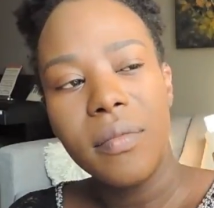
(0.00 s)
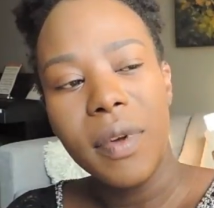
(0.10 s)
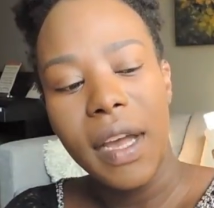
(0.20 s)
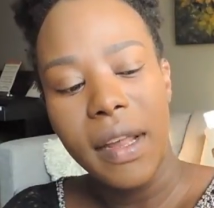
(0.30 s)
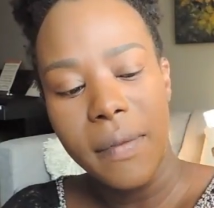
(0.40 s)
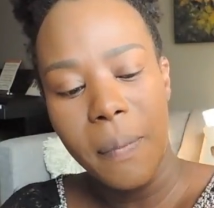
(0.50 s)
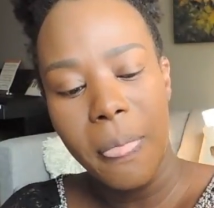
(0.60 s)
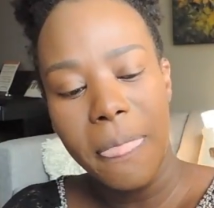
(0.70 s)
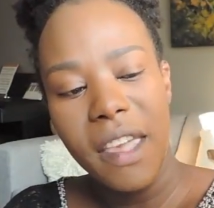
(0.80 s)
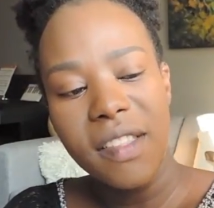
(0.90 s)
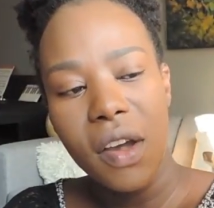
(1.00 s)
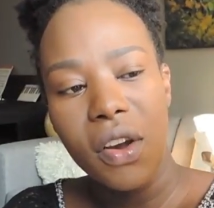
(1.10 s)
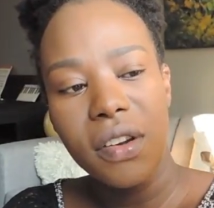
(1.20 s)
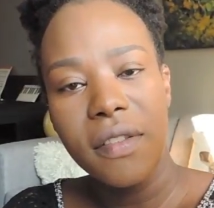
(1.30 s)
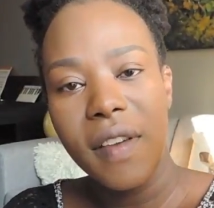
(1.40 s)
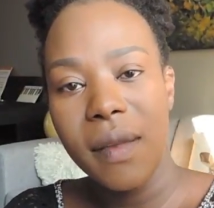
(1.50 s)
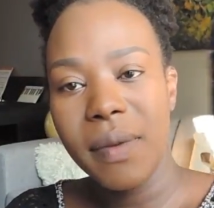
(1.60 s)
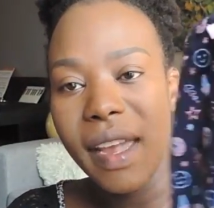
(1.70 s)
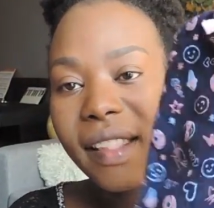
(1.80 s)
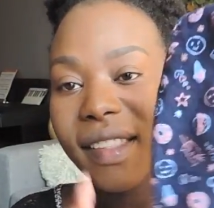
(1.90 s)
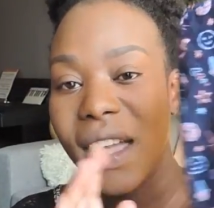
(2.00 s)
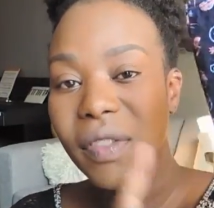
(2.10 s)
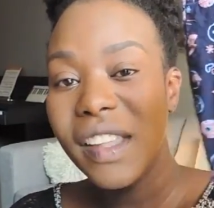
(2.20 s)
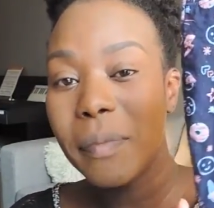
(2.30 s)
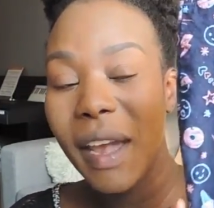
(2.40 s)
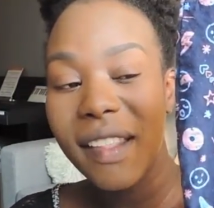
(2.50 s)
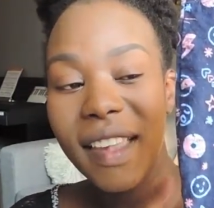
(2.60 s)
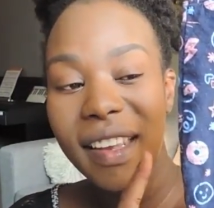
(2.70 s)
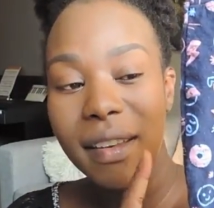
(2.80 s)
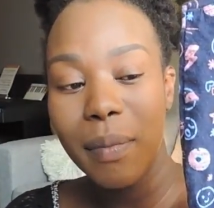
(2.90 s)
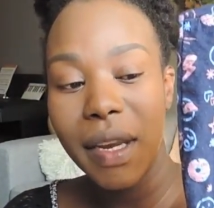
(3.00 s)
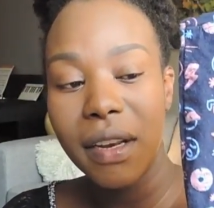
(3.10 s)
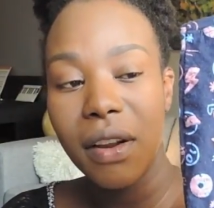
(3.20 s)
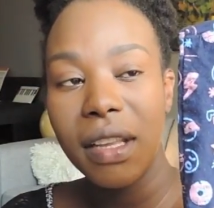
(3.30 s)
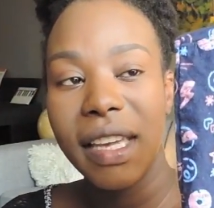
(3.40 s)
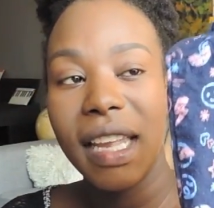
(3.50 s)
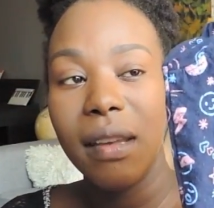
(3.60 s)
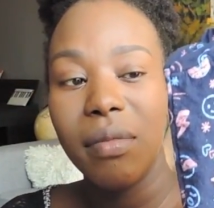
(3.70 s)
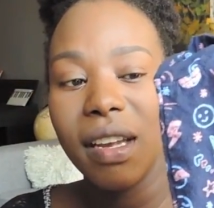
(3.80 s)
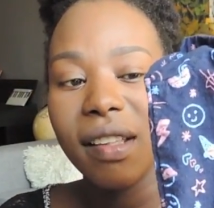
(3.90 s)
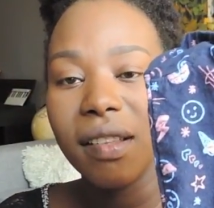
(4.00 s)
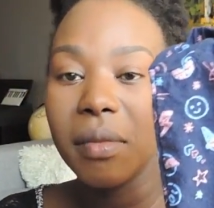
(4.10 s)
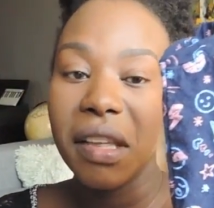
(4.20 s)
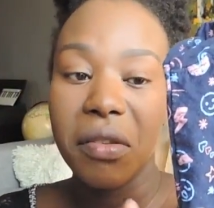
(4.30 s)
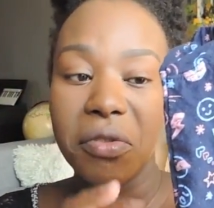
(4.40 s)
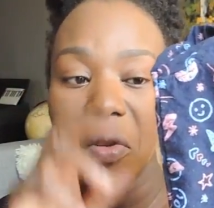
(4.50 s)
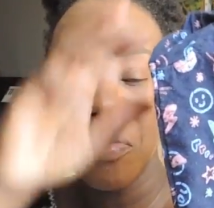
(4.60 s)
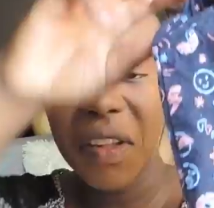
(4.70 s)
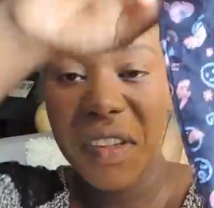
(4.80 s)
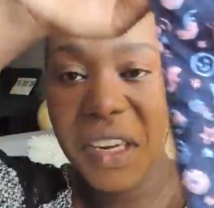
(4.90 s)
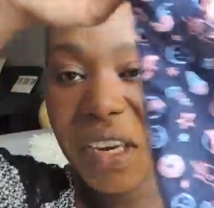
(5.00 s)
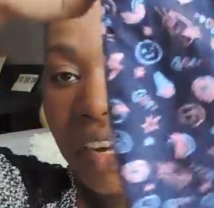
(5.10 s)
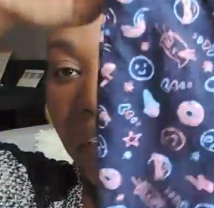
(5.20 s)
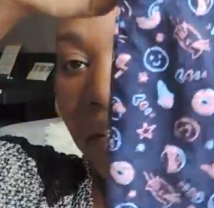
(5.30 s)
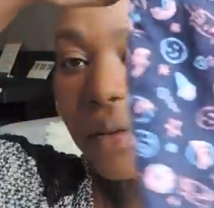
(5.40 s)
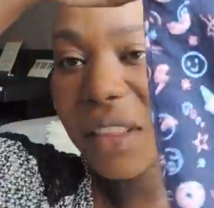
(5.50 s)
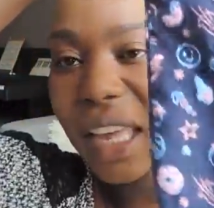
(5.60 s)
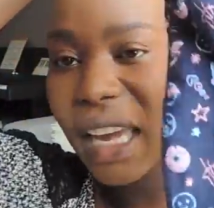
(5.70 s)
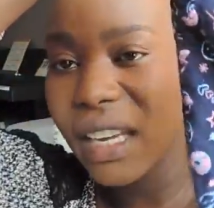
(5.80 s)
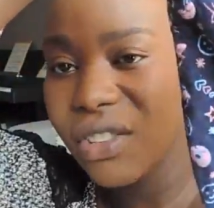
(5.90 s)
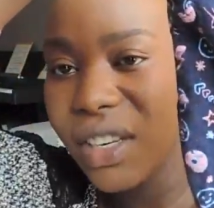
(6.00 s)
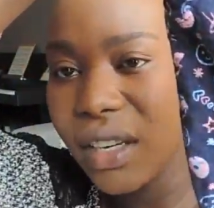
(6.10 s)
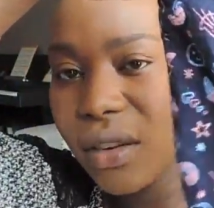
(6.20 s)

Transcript: but it's harder to find pants. Now these pants I debated on getting because I'm like they're so busy. What the heck is she